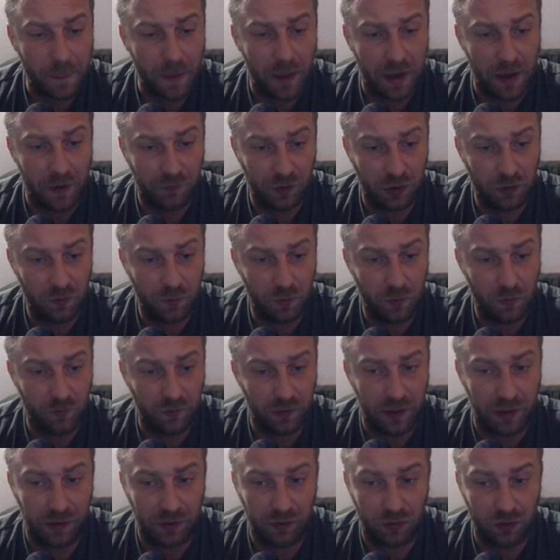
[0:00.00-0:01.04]
after the move
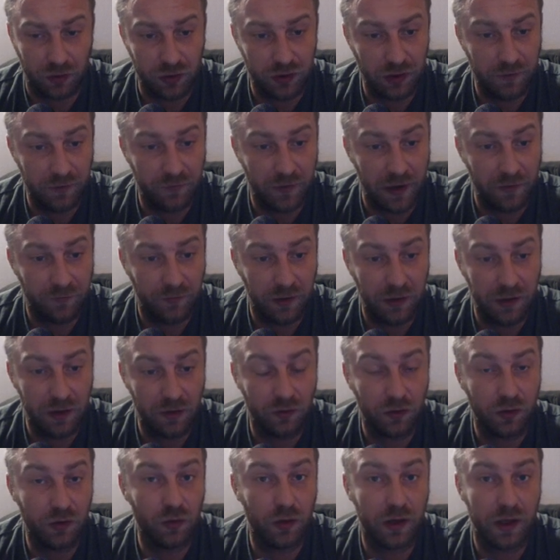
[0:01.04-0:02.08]
knight on g5, here
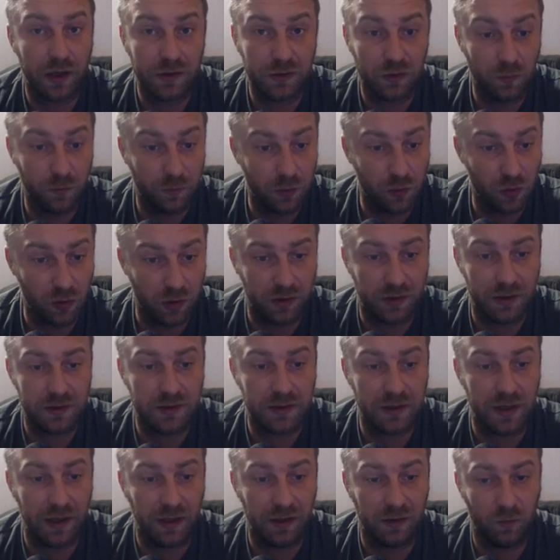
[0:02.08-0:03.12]
you can support this
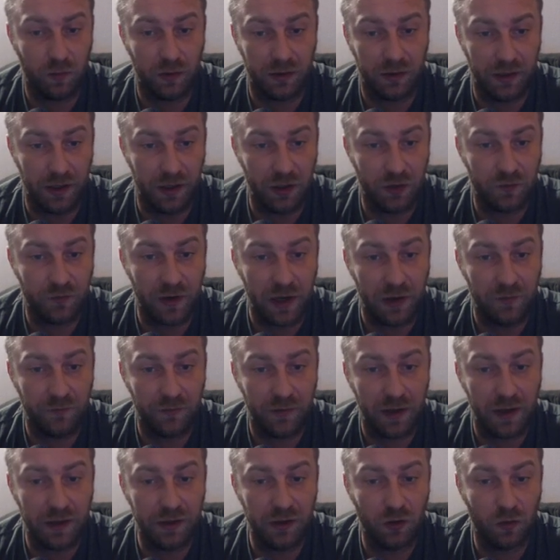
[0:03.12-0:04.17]
knight with h5,
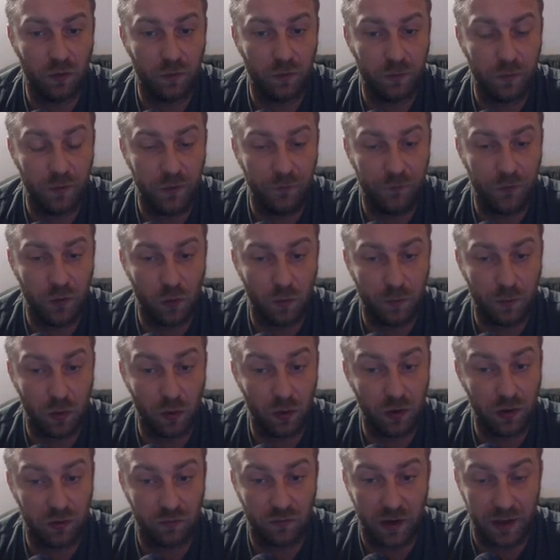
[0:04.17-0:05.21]
and if your
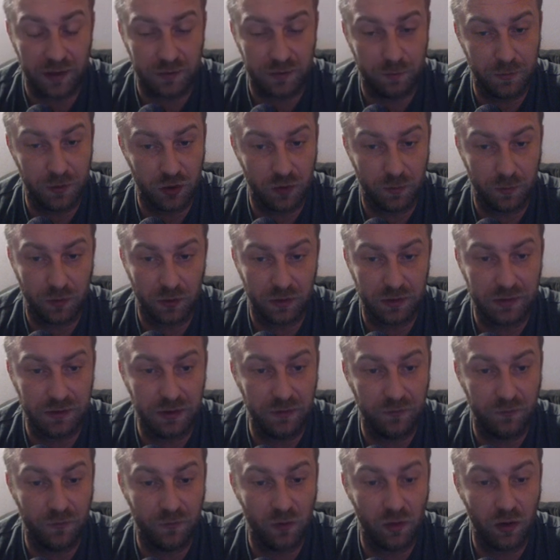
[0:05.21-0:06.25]
opponent tries bishop on
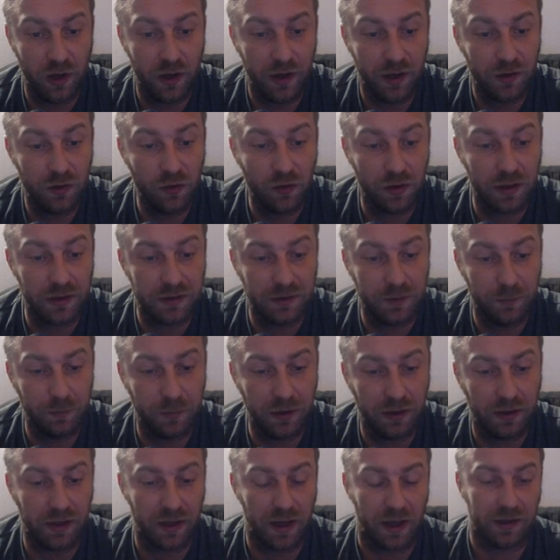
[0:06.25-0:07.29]
c4, you can simply
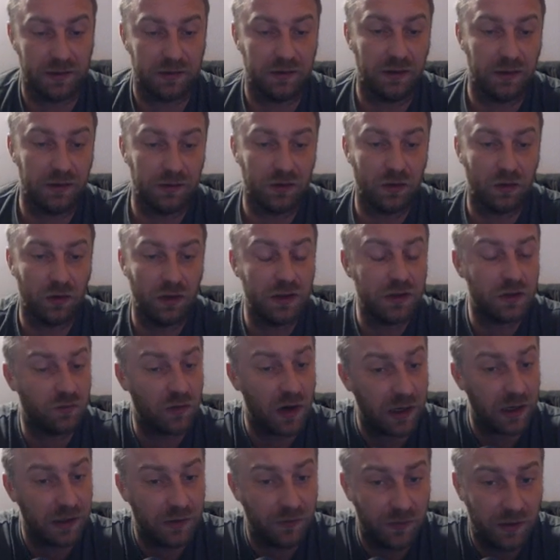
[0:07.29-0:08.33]
castle. So the
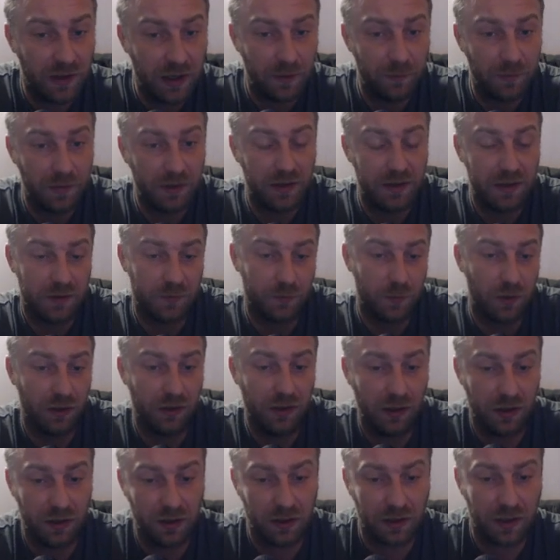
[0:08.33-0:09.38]
instructive game in this
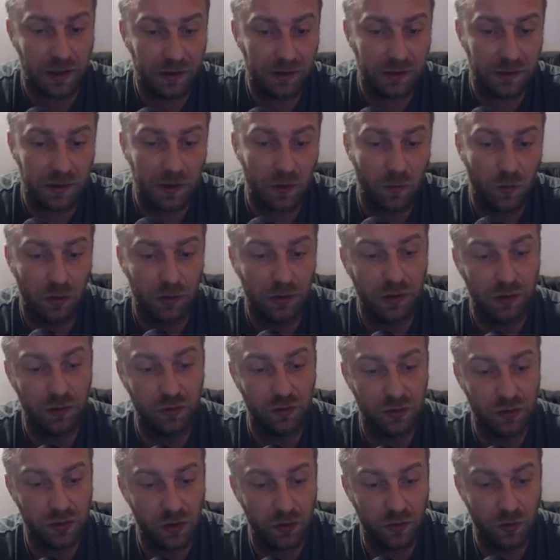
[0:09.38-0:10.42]
particular line that I wanted to
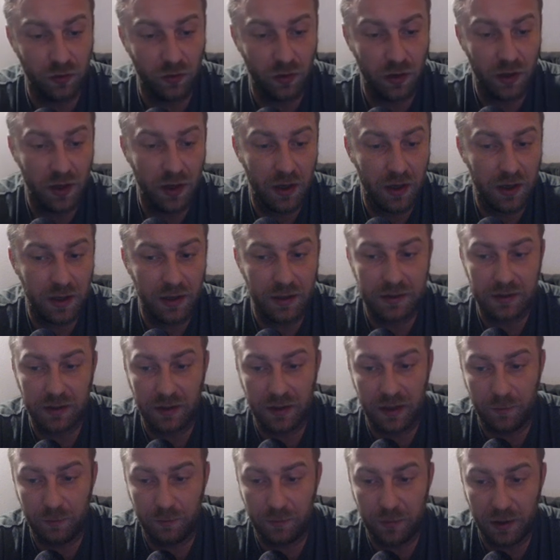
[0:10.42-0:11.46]
show you, it's a
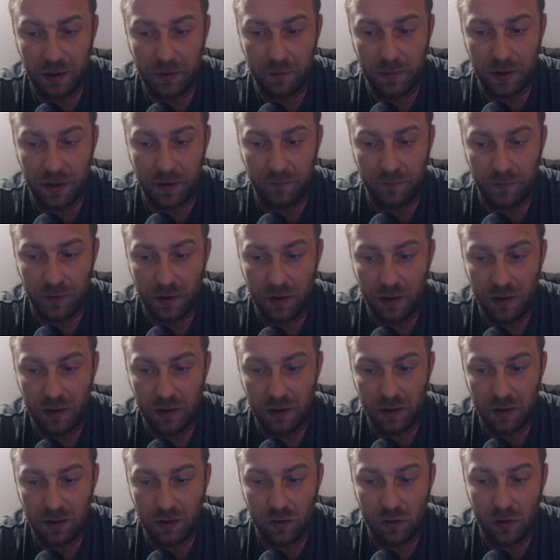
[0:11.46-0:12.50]
game played by
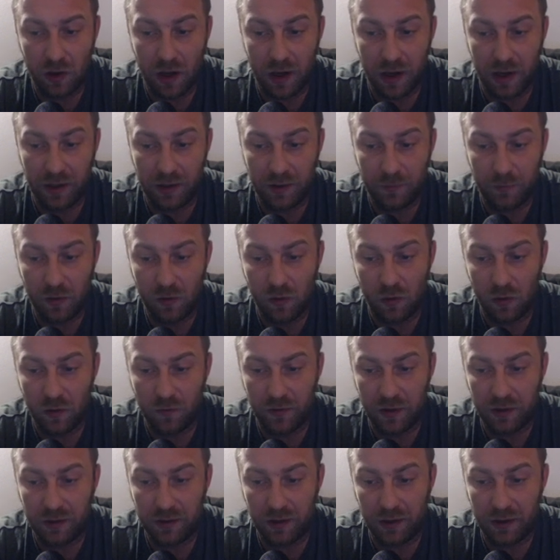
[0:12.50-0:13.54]
Adam
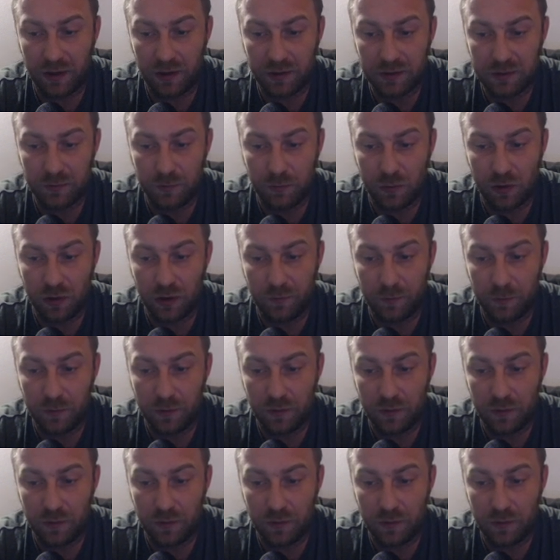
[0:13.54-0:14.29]
Horvath against Boris